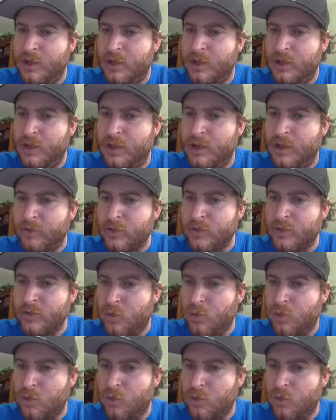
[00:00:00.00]
If you have a
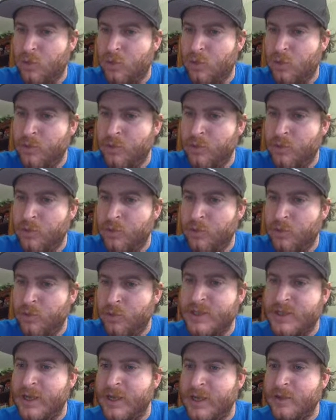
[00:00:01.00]
square root, you want to try
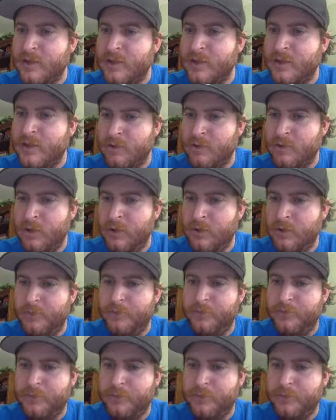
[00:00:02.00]
what's in the square root.